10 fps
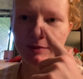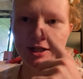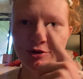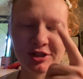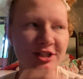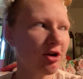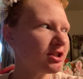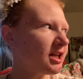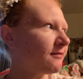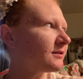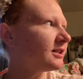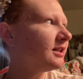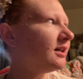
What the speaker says: My nose is all stuffed.